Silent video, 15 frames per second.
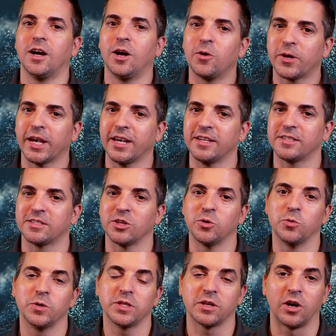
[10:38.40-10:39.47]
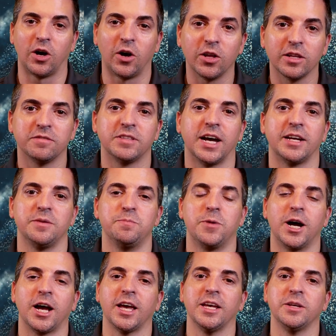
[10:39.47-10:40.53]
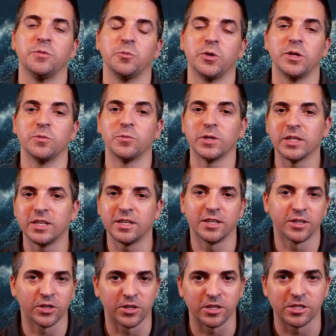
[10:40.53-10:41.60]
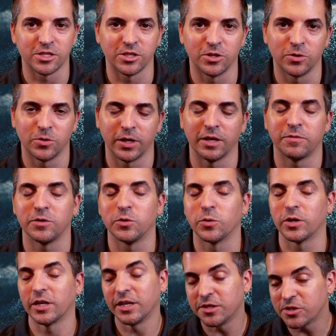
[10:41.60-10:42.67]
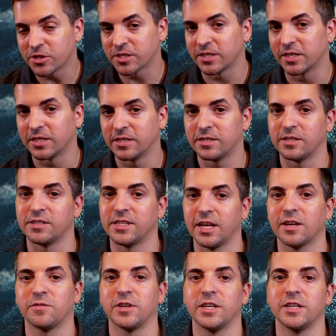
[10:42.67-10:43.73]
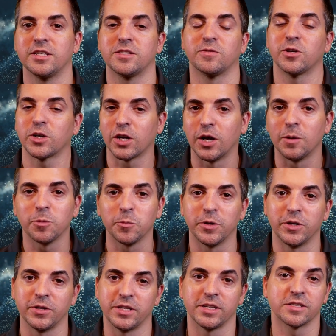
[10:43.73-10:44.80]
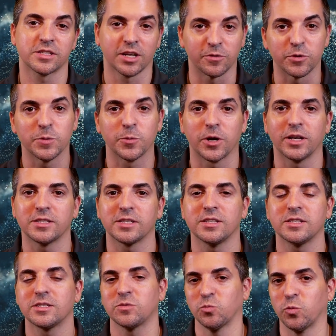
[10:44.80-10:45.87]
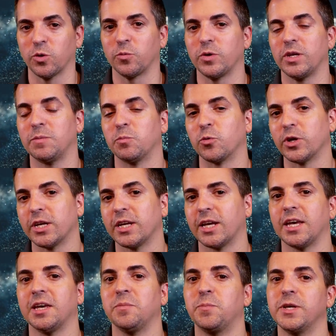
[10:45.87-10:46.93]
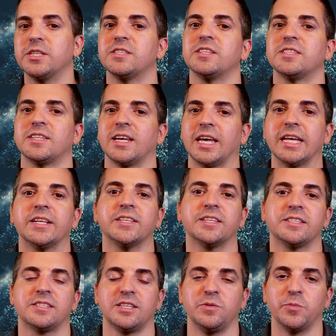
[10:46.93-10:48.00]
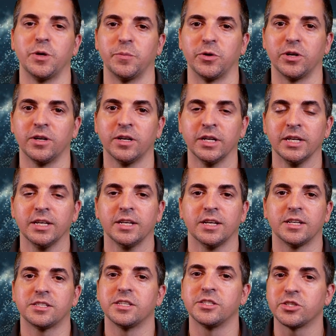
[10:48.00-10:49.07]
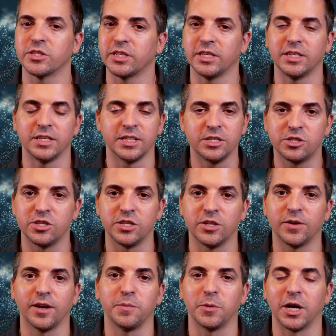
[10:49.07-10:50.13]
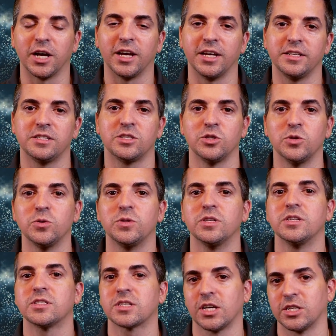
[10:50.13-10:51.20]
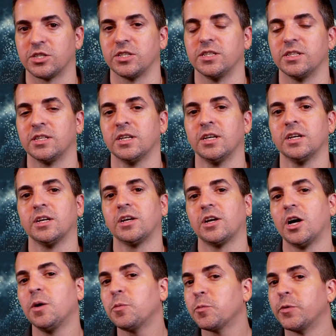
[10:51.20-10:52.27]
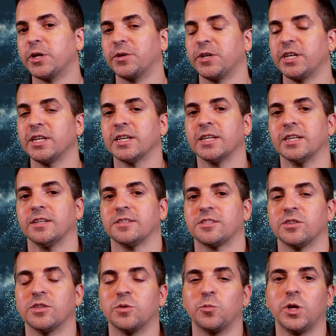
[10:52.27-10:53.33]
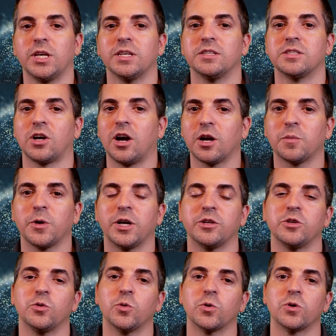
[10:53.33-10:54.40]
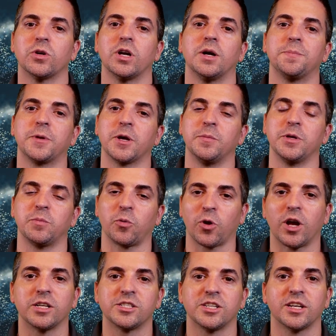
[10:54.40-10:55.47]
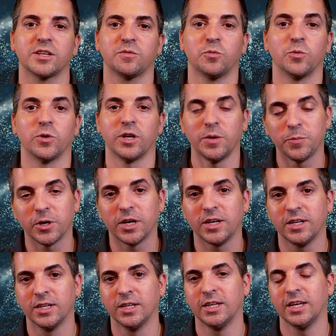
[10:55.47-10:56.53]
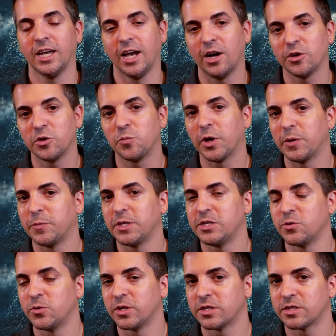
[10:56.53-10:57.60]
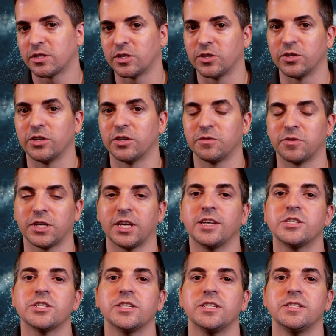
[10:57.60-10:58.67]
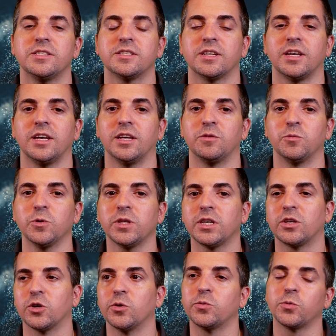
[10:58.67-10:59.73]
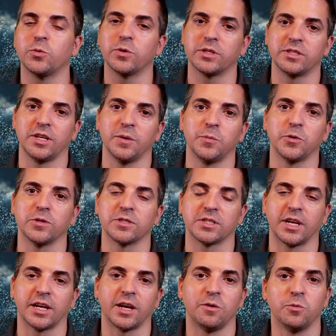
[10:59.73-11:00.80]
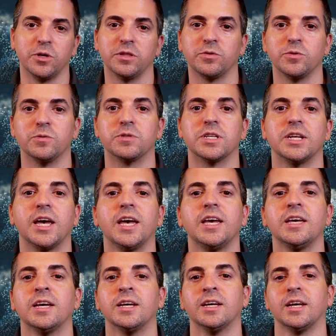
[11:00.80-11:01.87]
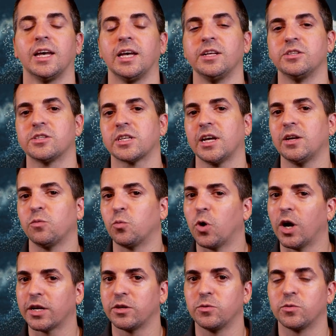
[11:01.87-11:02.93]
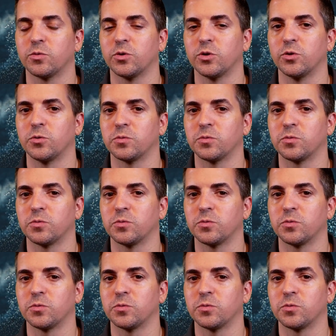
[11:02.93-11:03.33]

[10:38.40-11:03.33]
Okay, so with all of that in mind, we really encourage you, if you are interested, to take advantage of our complimentary discovery process, where we bring a business analyst team member, essentially an engineering mind, to the discussion, complimentary, so that we can talk about your upcoming project for HIPAA, how you might be doing secure notifications, and really go through examples like I went through today, and just kind of walk you through